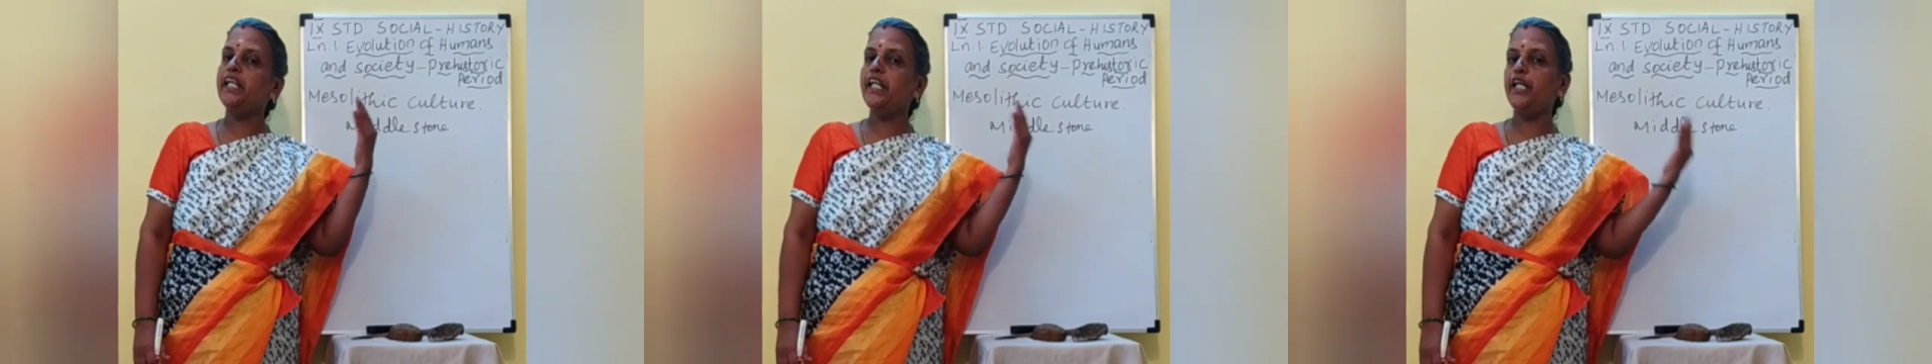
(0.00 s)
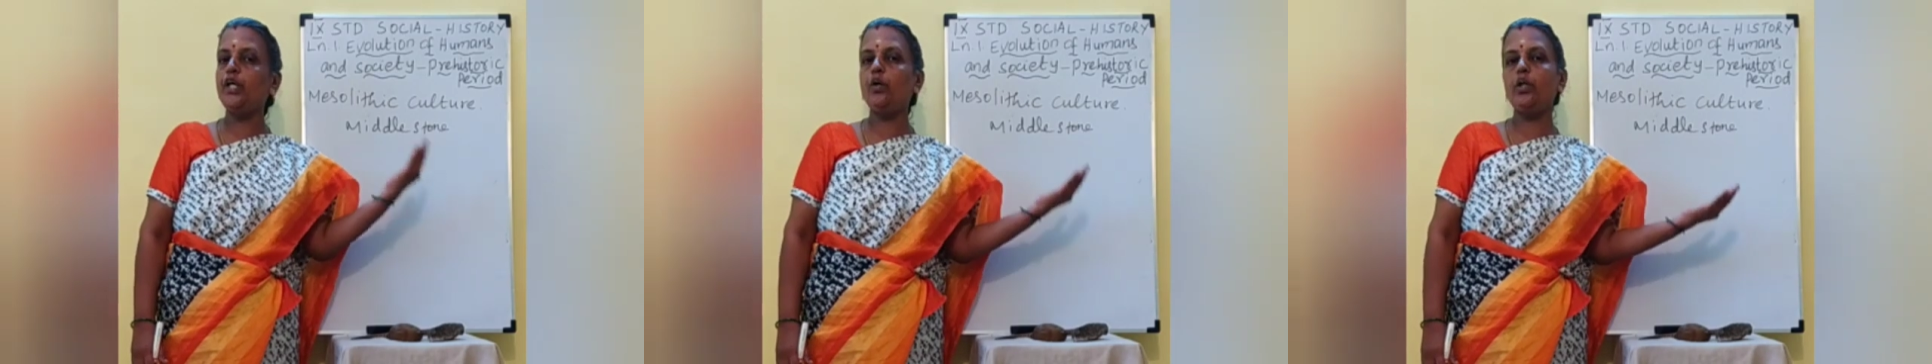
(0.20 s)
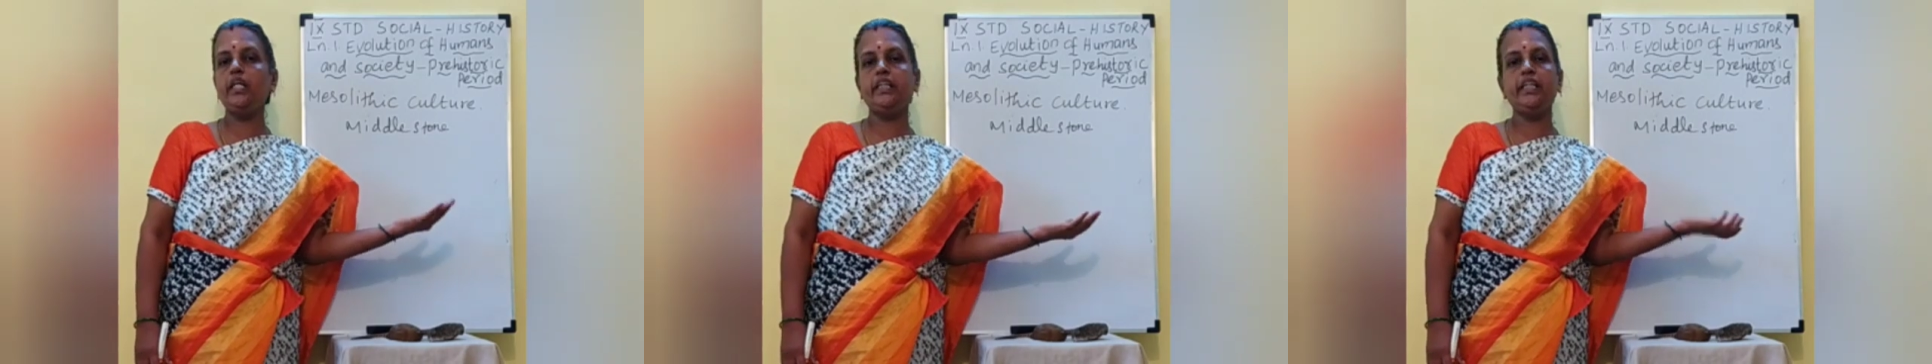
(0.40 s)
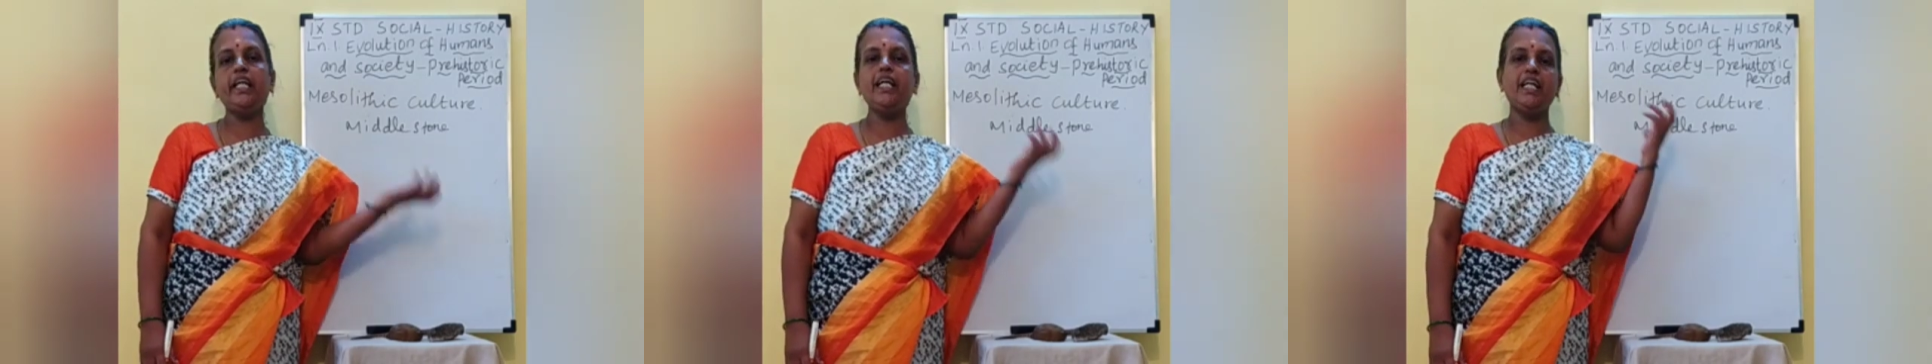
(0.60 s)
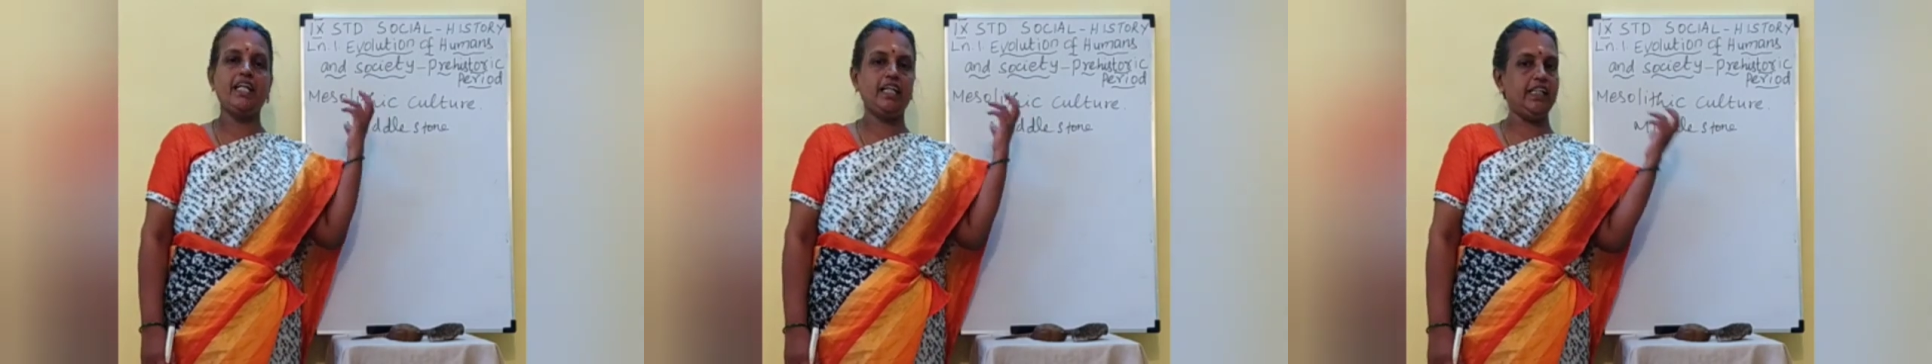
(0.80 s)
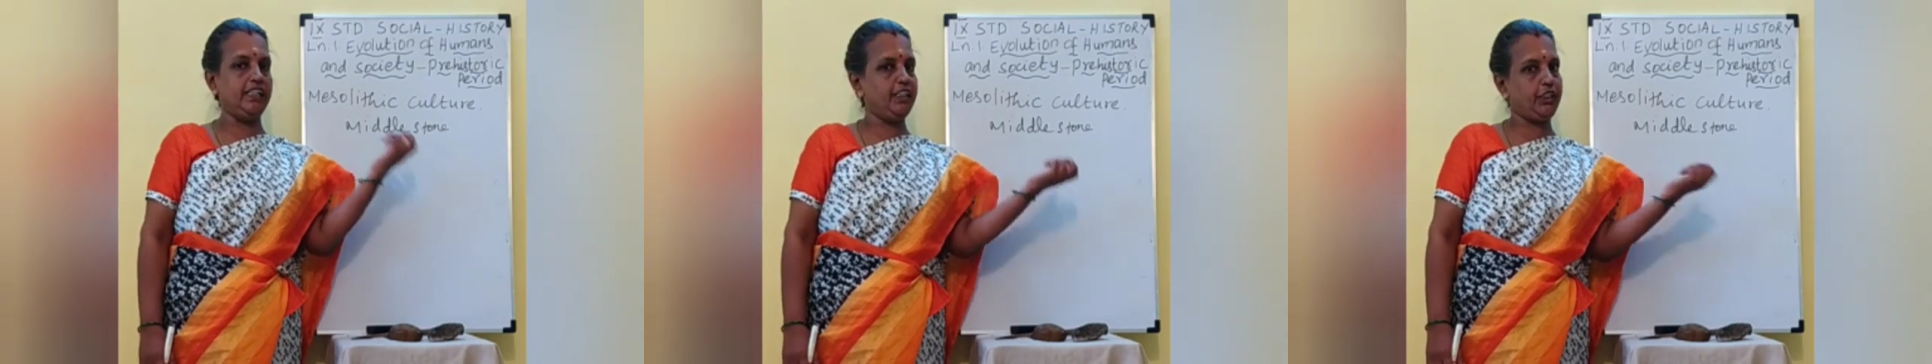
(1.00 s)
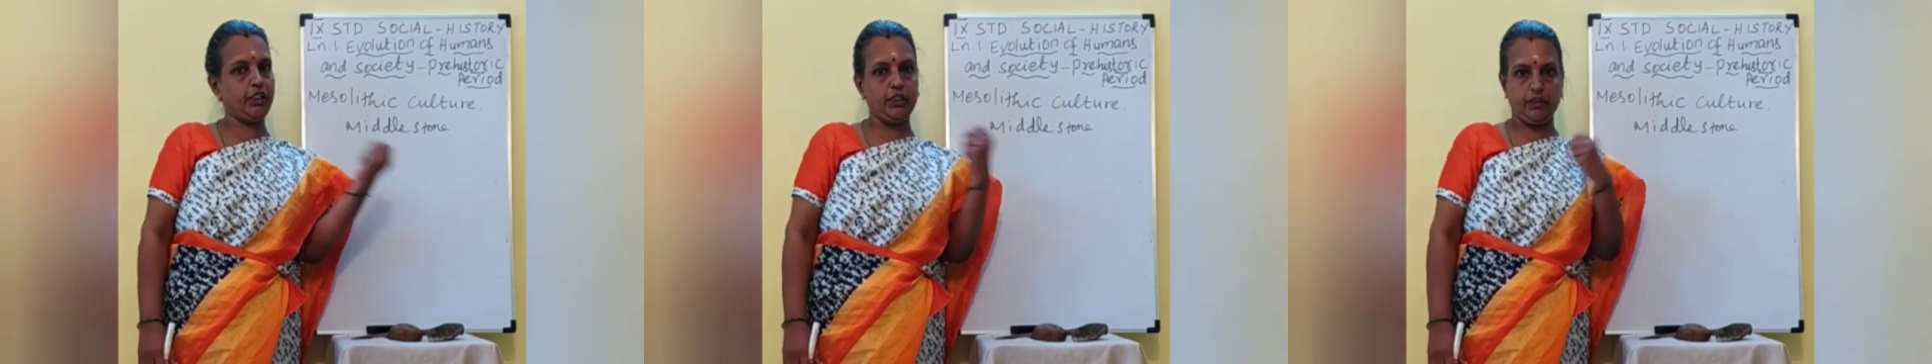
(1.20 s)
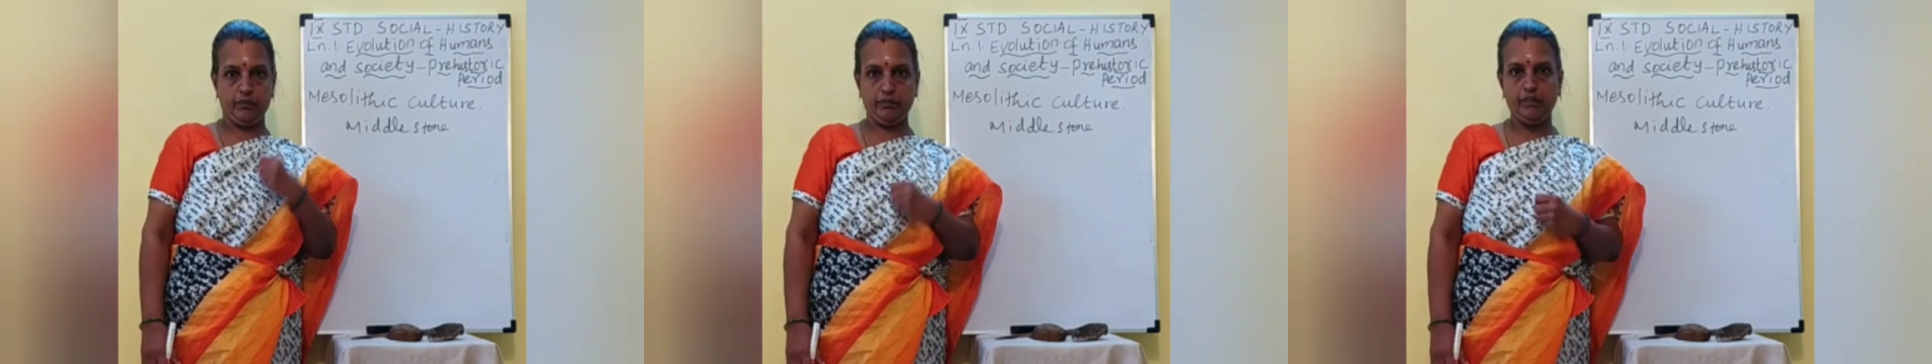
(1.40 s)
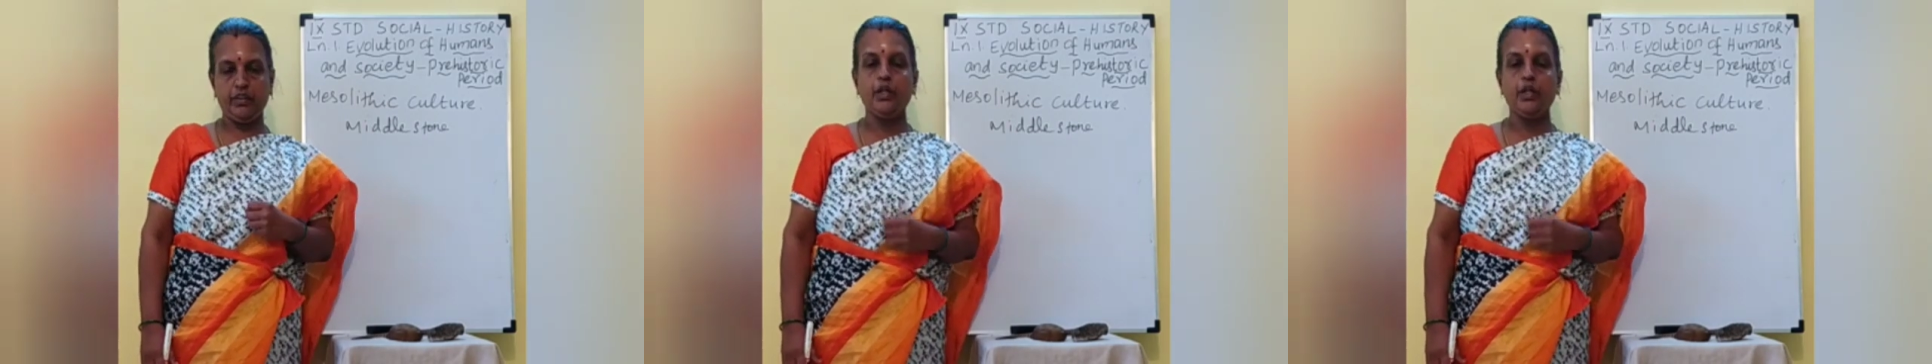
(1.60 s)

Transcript: Neolithic culture.